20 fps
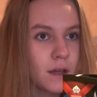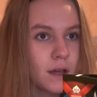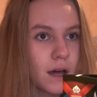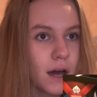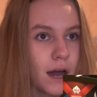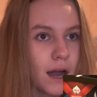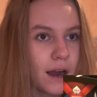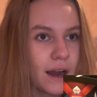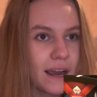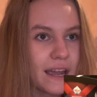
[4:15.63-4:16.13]

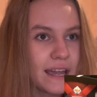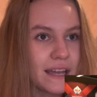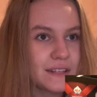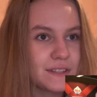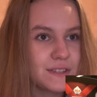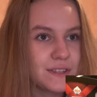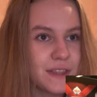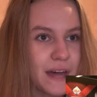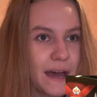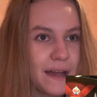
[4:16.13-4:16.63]
All right,
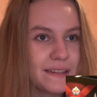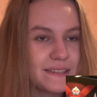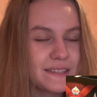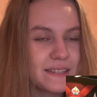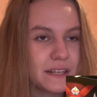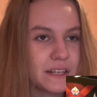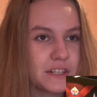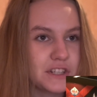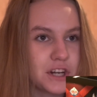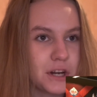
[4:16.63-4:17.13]
into that
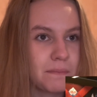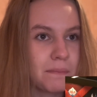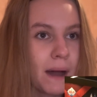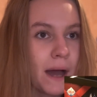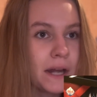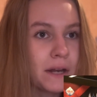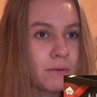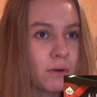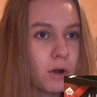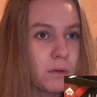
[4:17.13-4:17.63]
signature
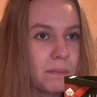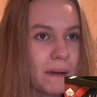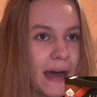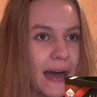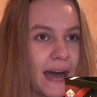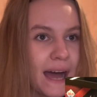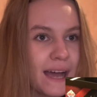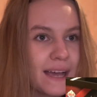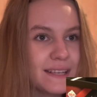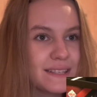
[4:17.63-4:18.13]
body roll
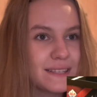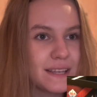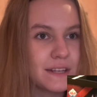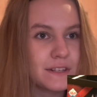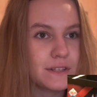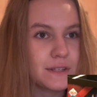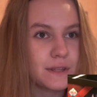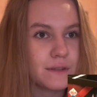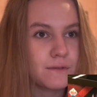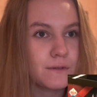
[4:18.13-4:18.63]
pass,
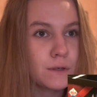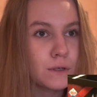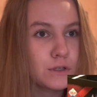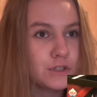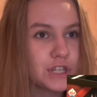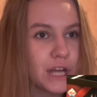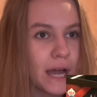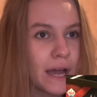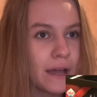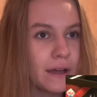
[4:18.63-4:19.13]
into the Voodoo
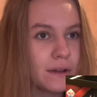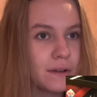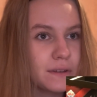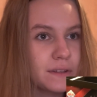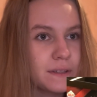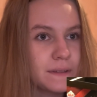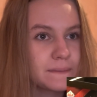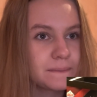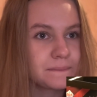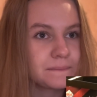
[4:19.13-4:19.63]

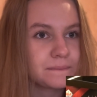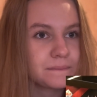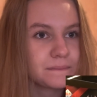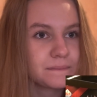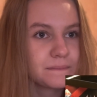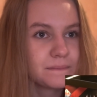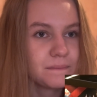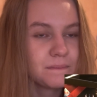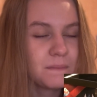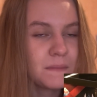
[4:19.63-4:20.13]
Child.
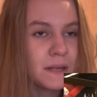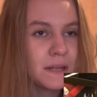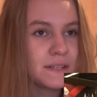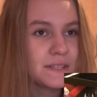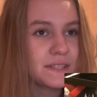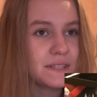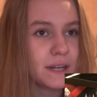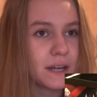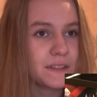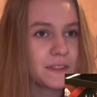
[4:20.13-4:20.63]

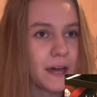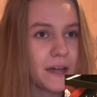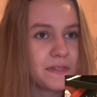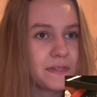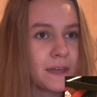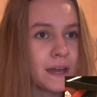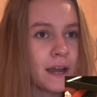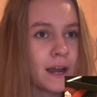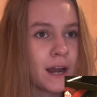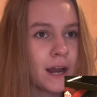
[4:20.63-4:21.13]
Stuck that
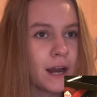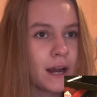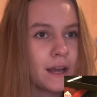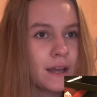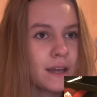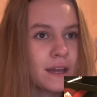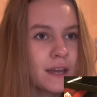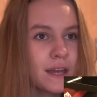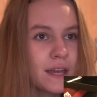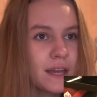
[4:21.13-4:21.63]
there.
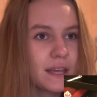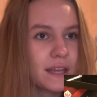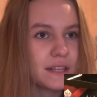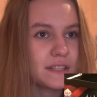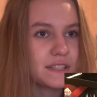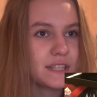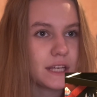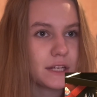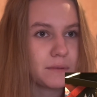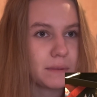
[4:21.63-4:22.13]

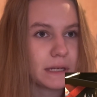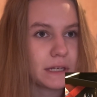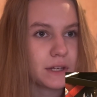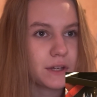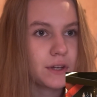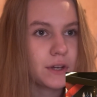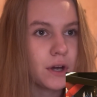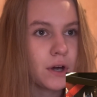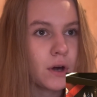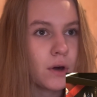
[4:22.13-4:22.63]
Continuing to
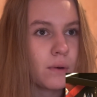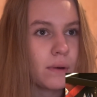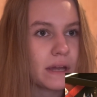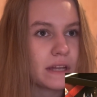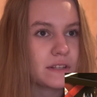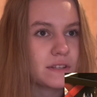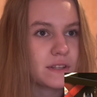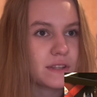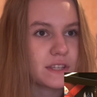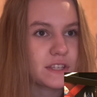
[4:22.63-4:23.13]
go
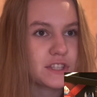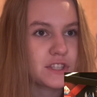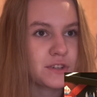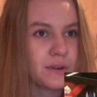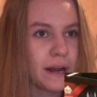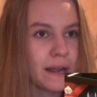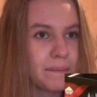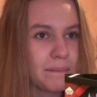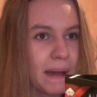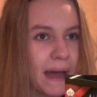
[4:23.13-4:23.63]
into the
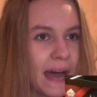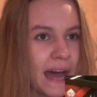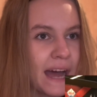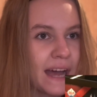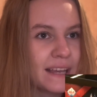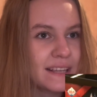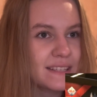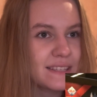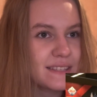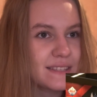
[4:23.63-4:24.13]
strike
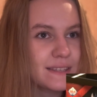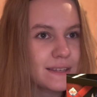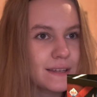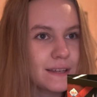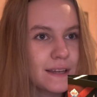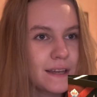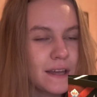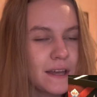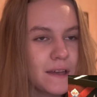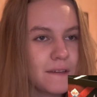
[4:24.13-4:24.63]
pass.
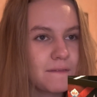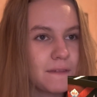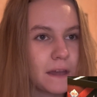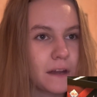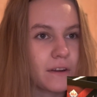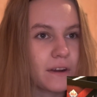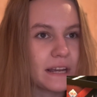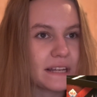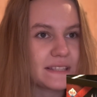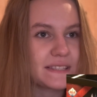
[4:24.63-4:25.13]

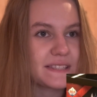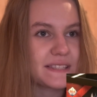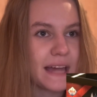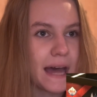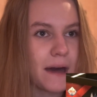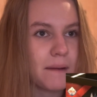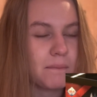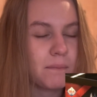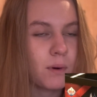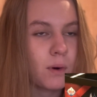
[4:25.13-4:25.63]
Figure 8
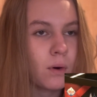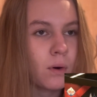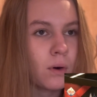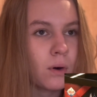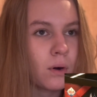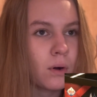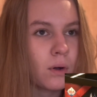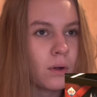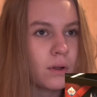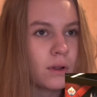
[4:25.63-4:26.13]
stab
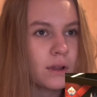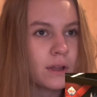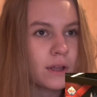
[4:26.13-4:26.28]
pull.